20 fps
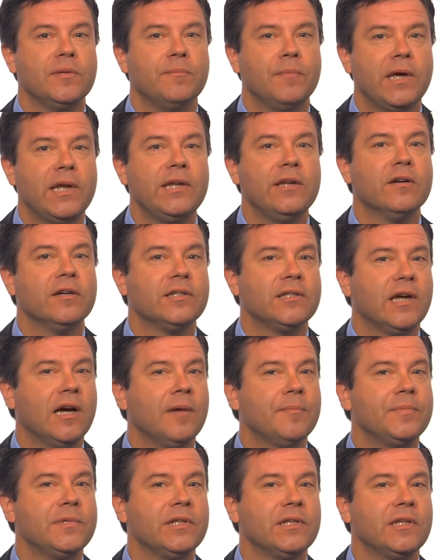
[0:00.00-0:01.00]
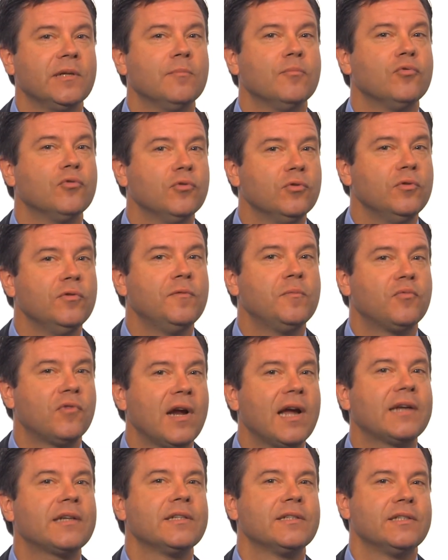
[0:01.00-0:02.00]
that many are adopting improved
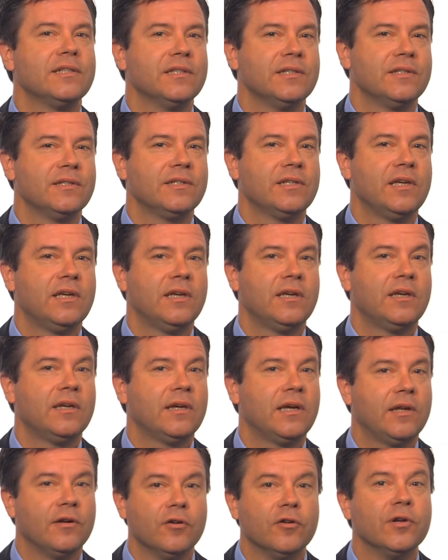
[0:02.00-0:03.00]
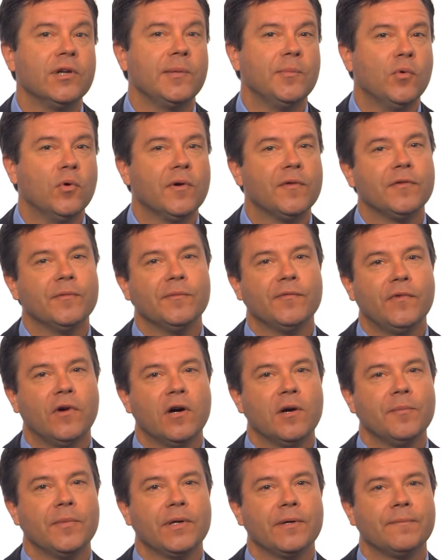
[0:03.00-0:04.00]
practices and earning more from
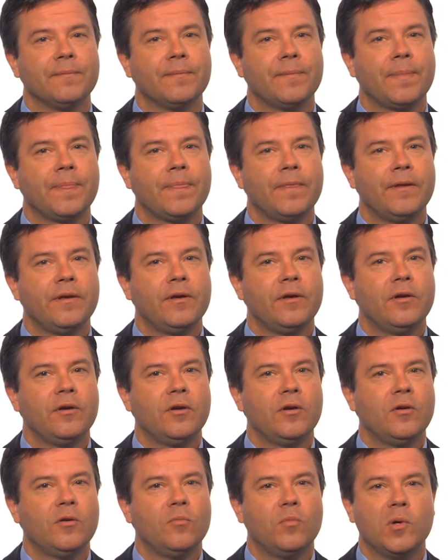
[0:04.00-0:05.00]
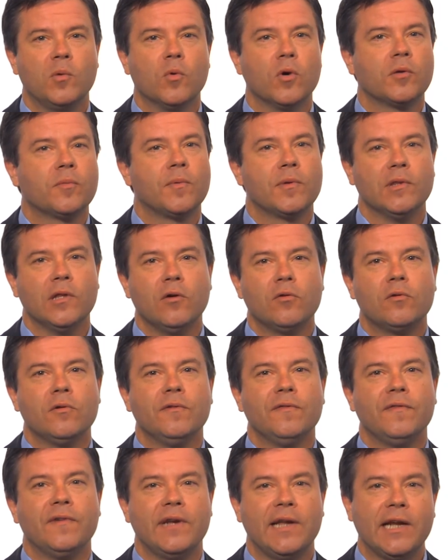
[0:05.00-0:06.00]
farming. We work with
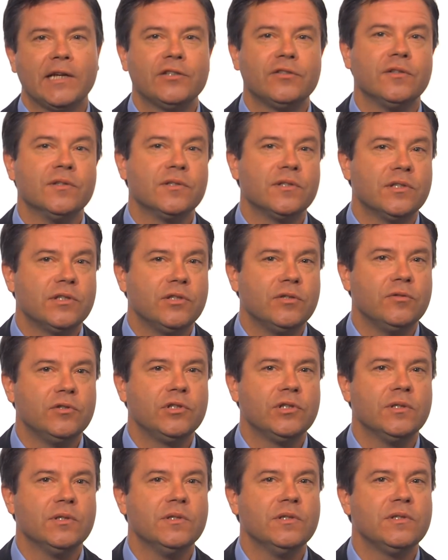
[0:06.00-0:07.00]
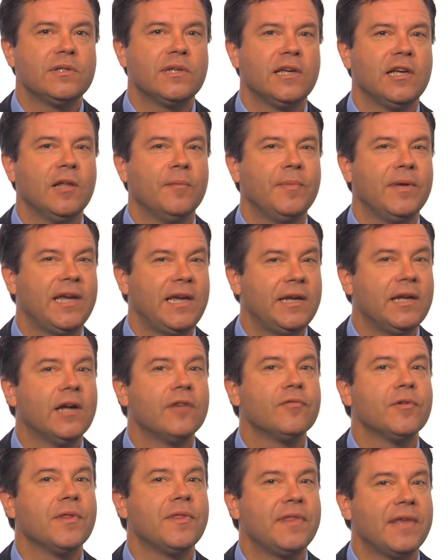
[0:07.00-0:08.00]
local financial institutions to help
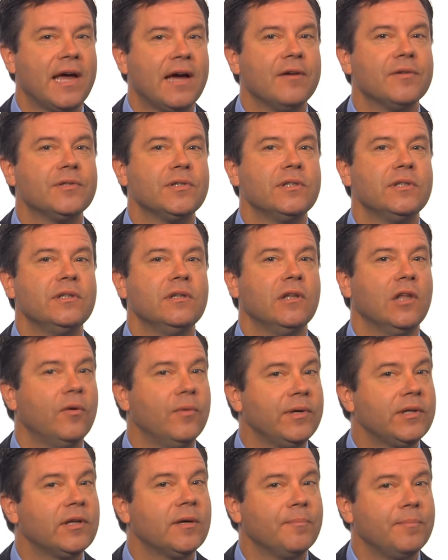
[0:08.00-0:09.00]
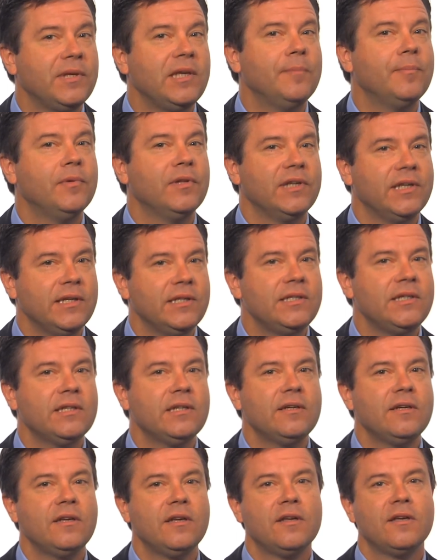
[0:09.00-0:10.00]
800,000 low income people in
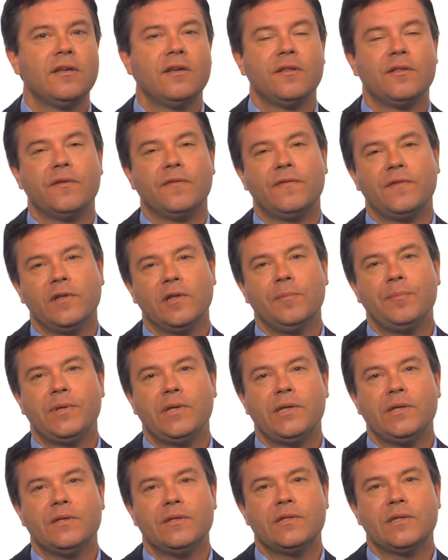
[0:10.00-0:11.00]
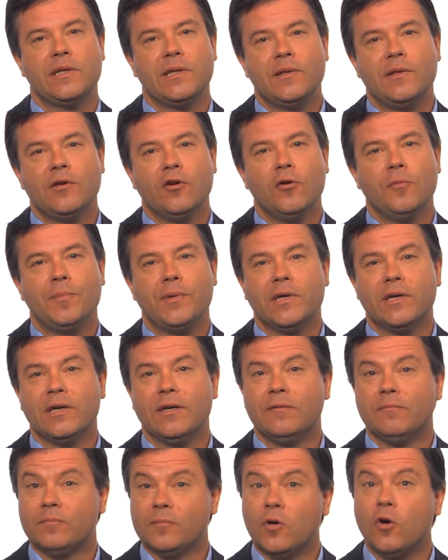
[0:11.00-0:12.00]
India, the Philippines, and
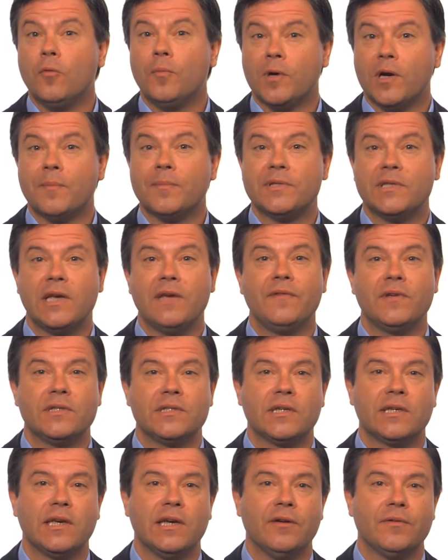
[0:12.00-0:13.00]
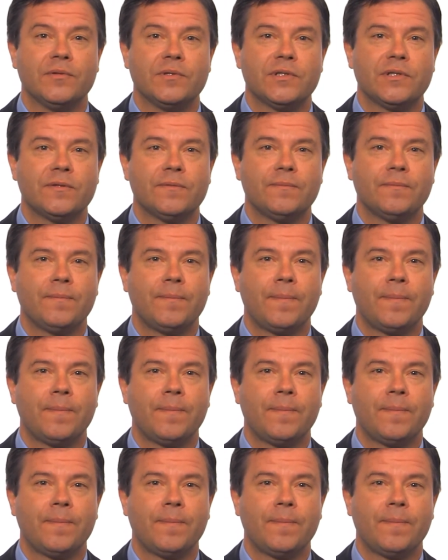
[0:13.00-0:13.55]
Ethiopia open up savings accounts.